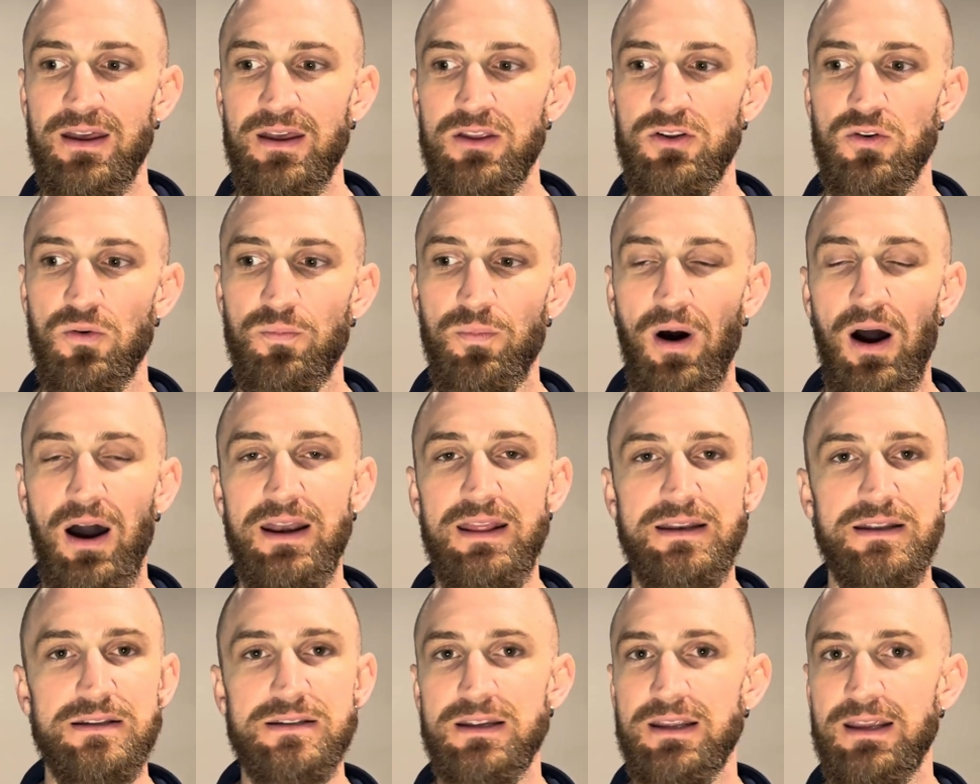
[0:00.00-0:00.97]
Your body
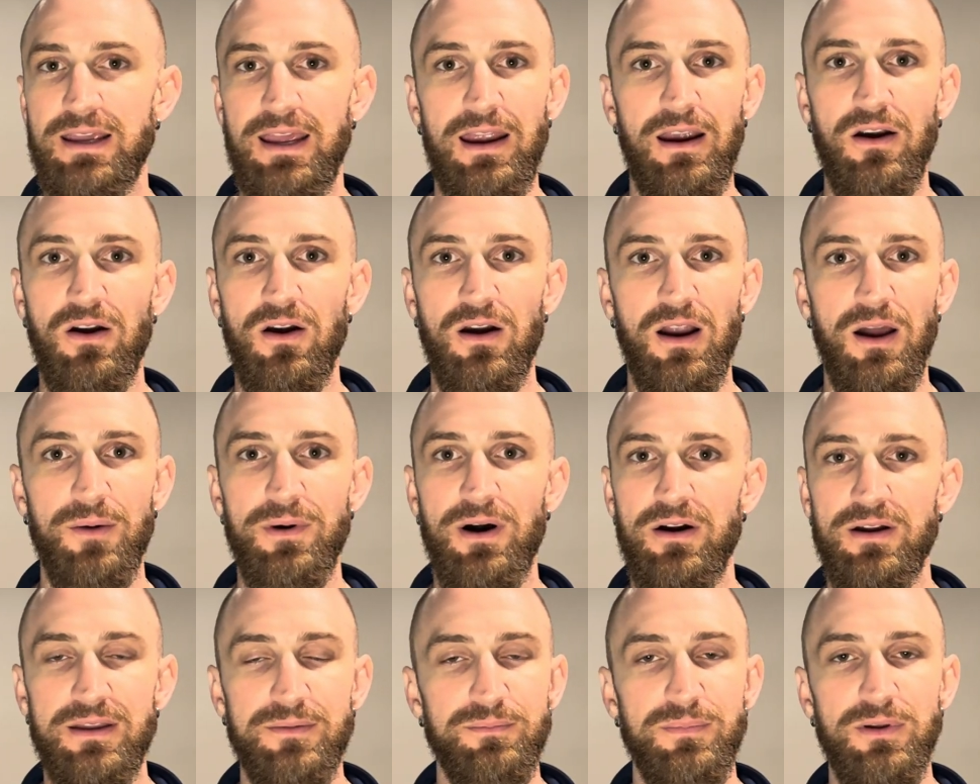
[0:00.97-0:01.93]
doesn't care
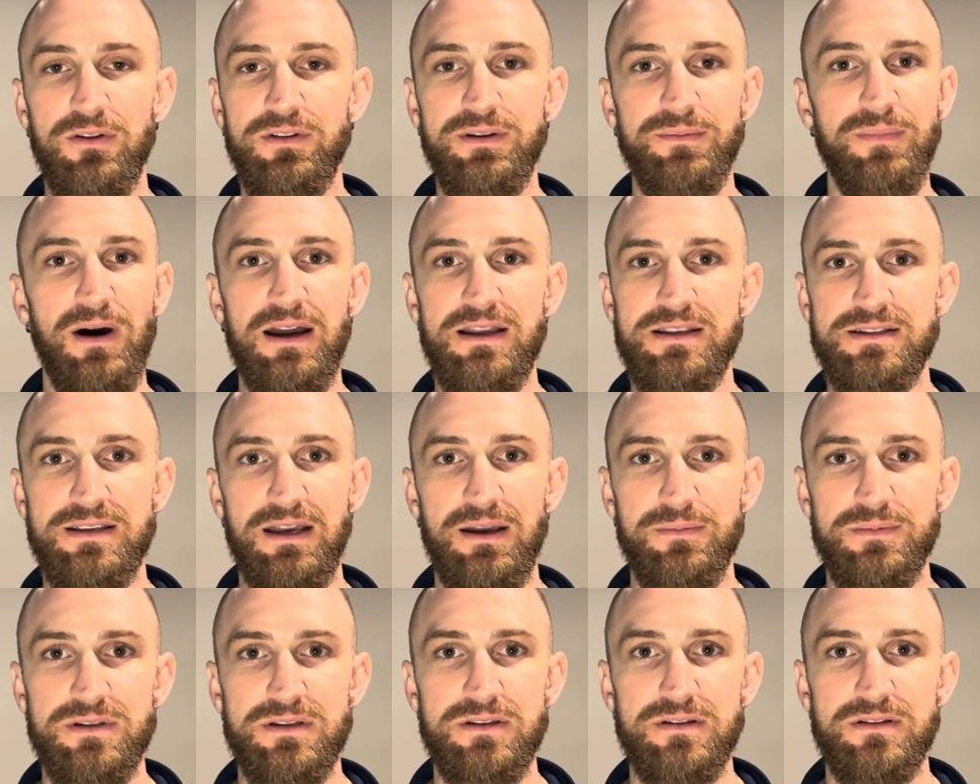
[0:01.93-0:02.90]
about building
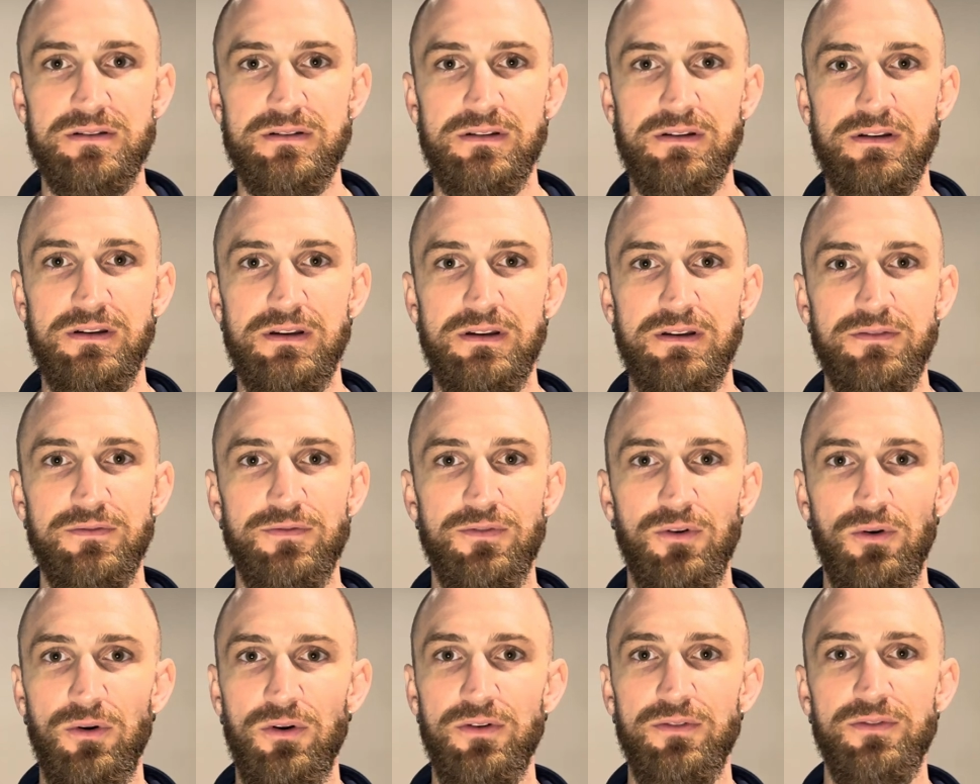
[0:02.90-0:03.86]
biceps
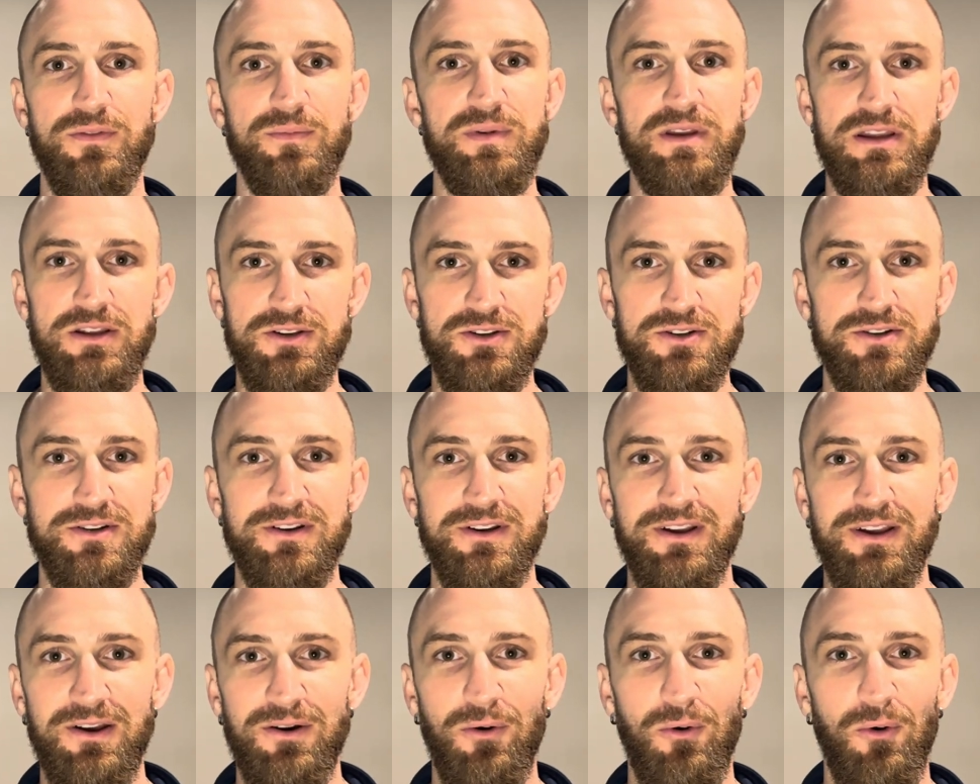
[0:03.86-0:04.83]
for the beach
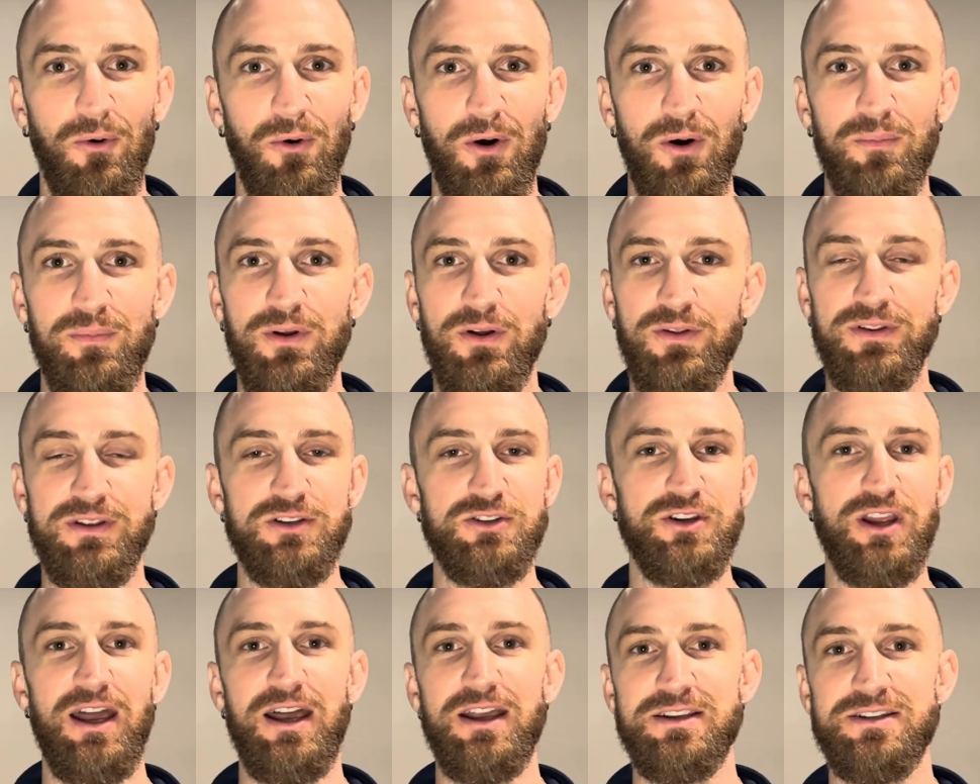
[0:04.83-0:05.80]
or building
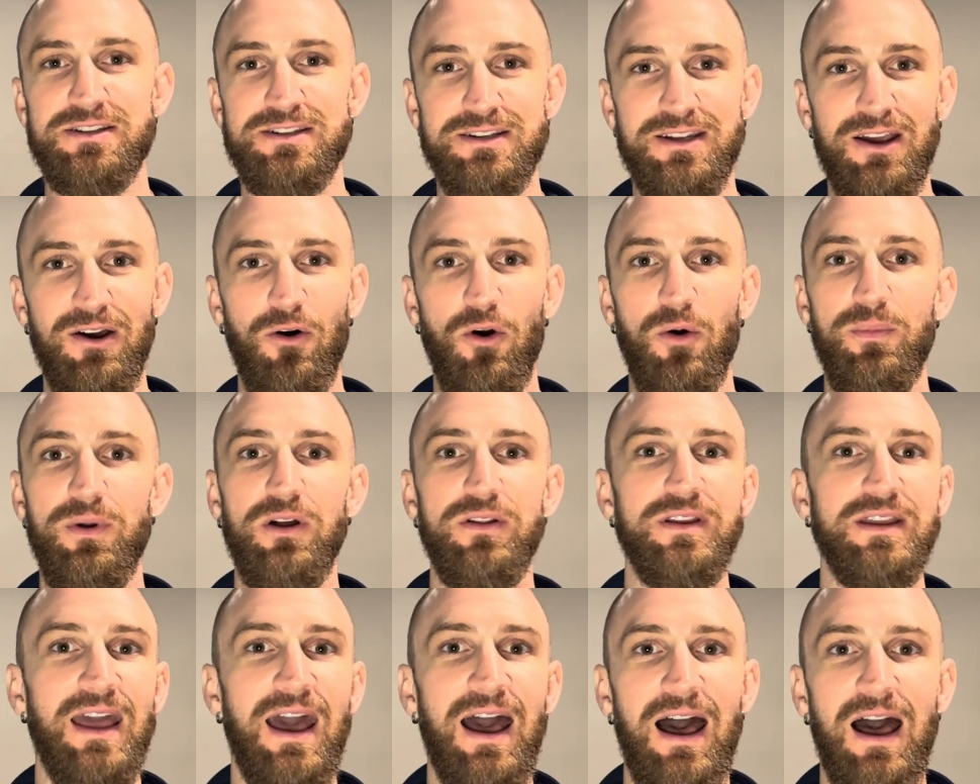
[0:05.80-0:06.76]
chest or
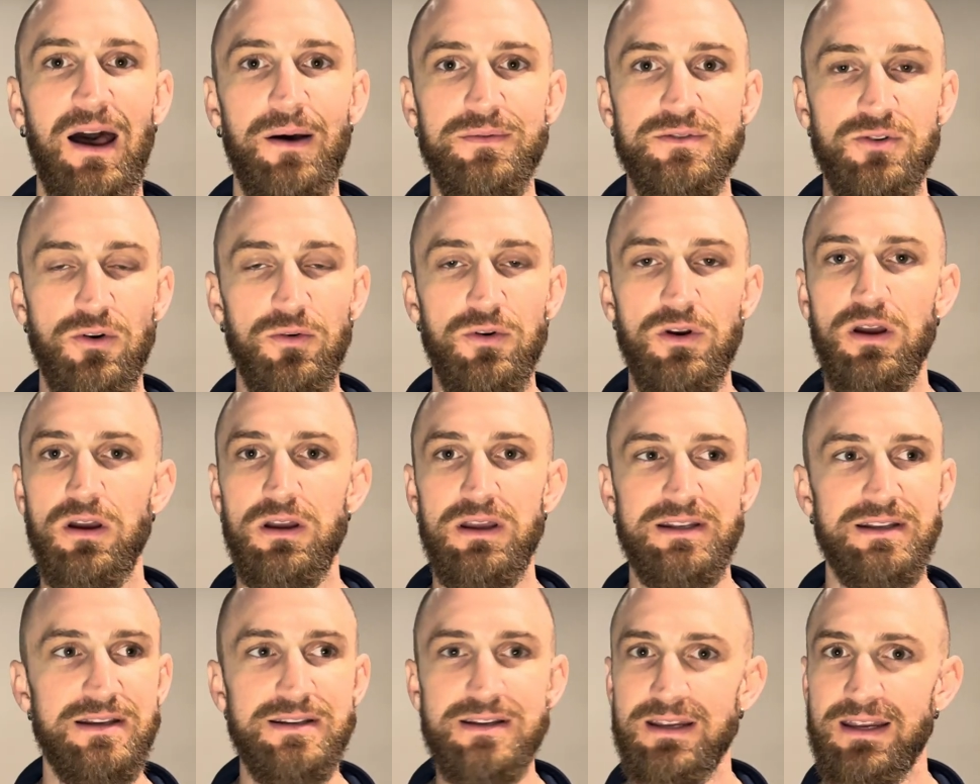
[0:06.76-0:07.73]
building abs, or it
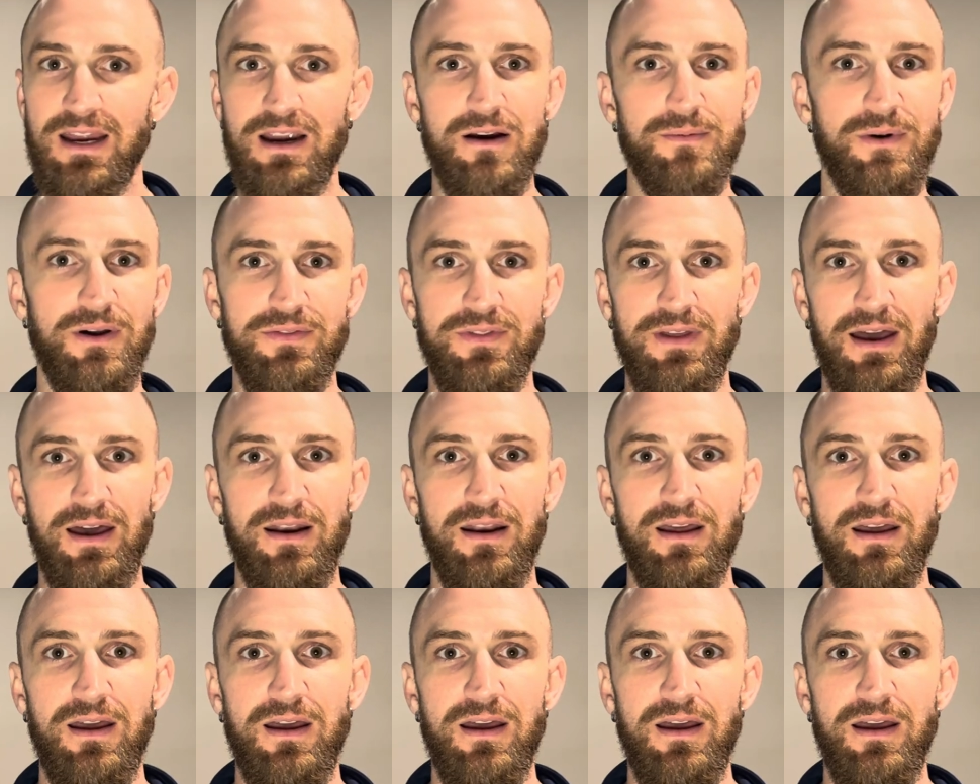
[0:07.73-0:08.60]
doesn't care about that.